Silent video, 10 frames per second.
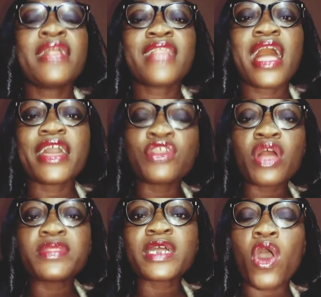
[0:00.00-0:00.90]
Now, in
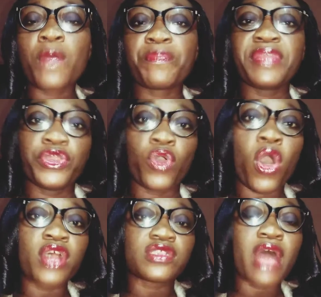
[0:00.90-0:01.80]
other companies, you
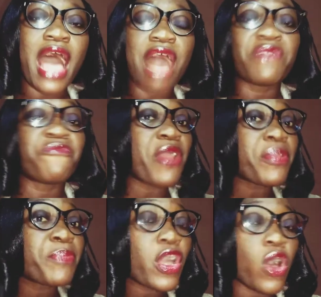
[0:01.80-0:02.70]
also have, in
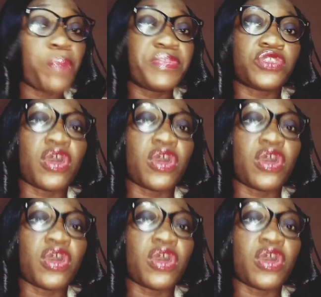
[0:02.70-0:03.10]
very big companies,